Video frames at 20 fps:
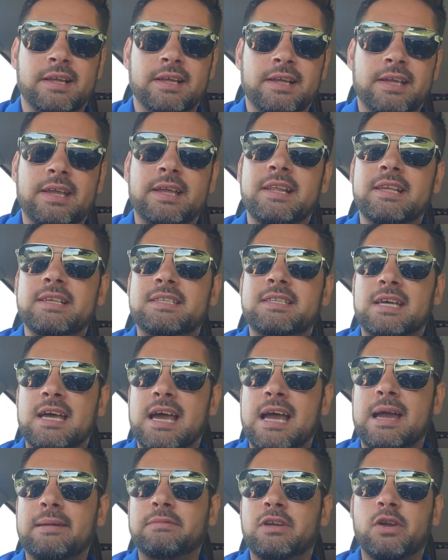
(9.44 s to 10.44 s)
it is
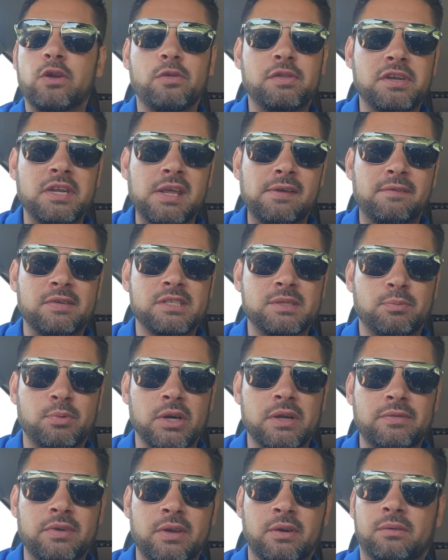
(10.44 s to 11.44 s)
time to do the defensive
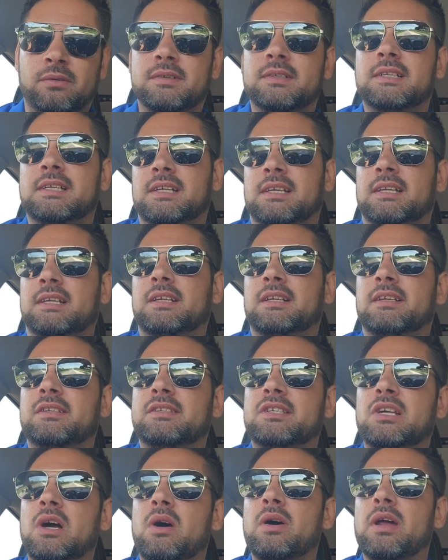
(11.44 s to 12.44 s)
preview.
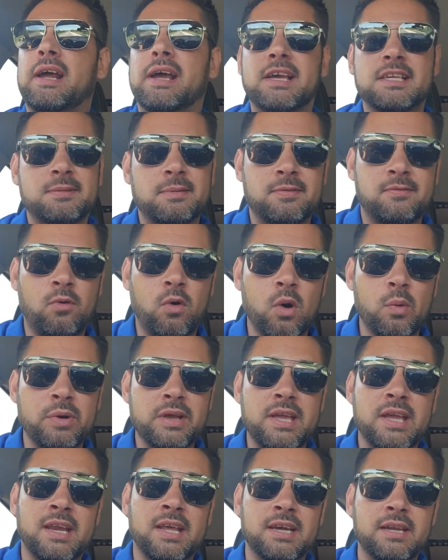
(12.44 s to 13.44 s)
So, and I guess before we
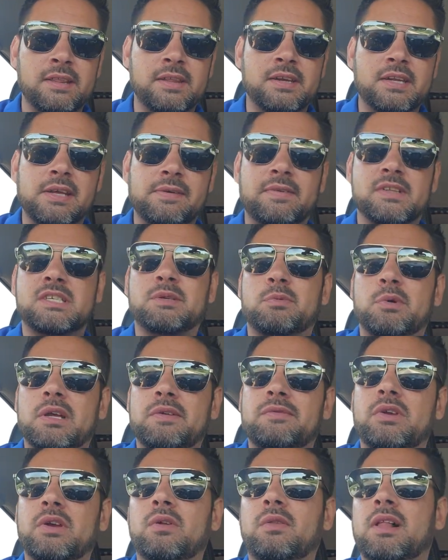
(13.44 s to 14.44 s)
get into the defensive
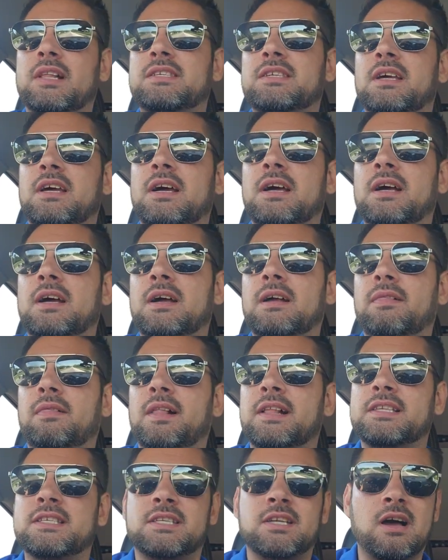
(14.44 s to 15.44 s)
preview,
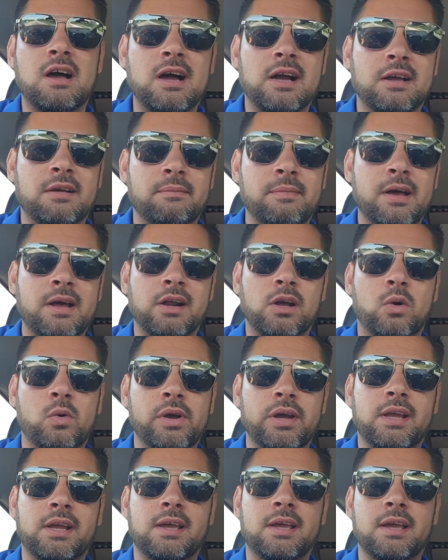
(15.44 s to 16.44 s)
let's talk about a
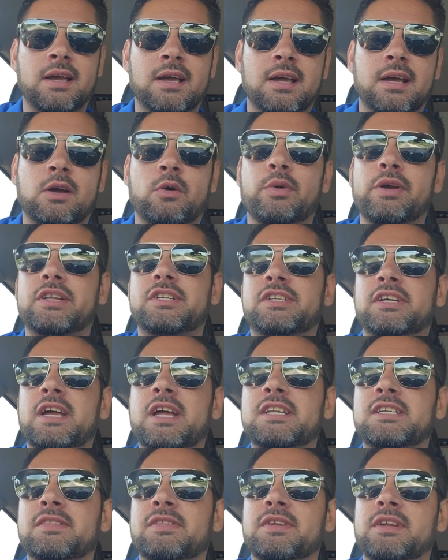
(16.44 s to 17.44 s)
quick
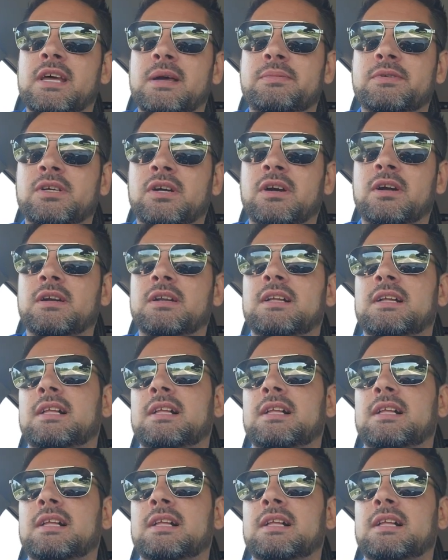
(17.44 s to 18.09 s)
change in the depth chart.